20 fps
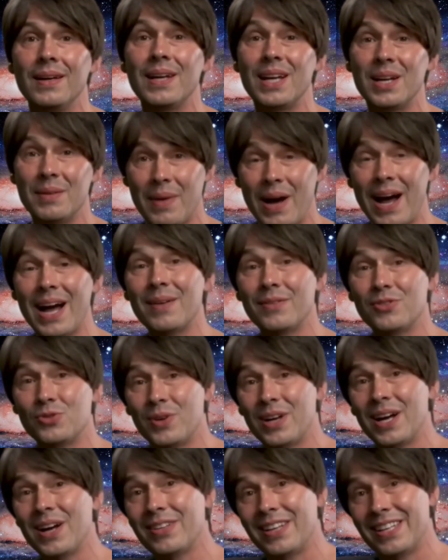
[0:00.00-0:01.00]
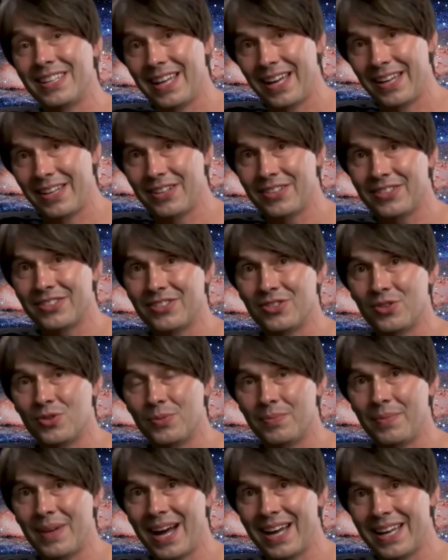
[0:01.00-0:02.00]
And perhaps when our descendants
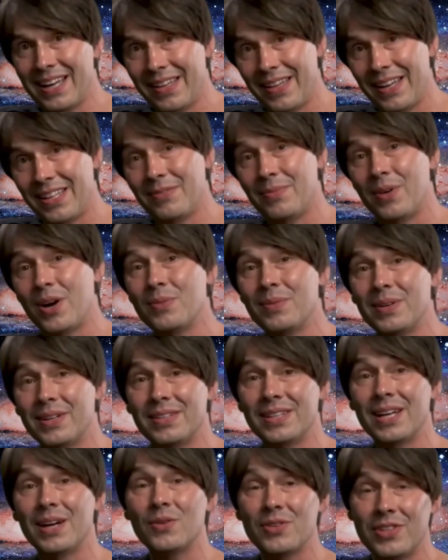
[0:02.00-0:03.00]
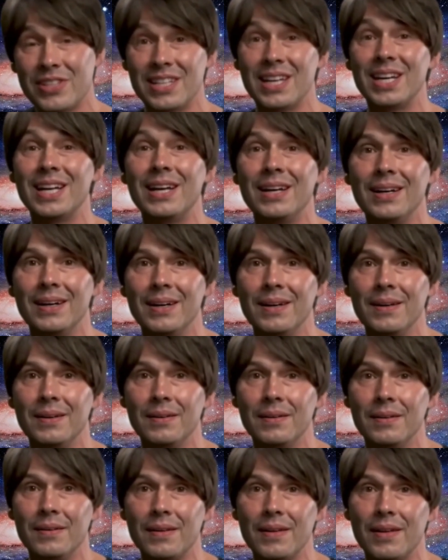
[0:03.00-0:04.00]
look back at this moment, they will say,
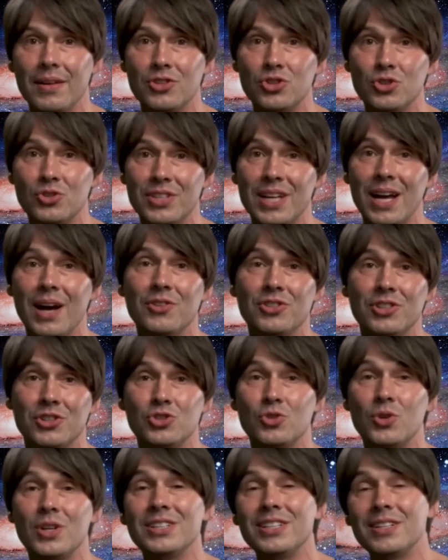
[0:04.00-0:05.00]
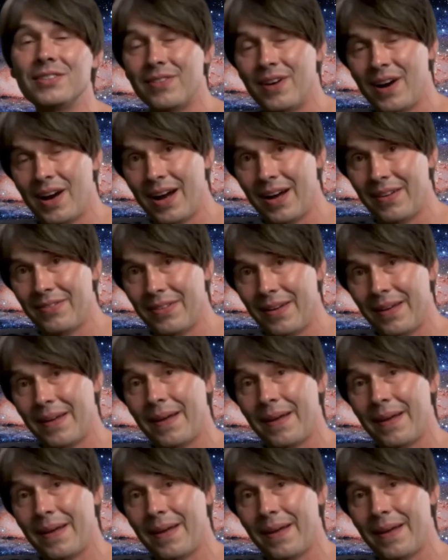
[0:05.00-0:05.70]
2025,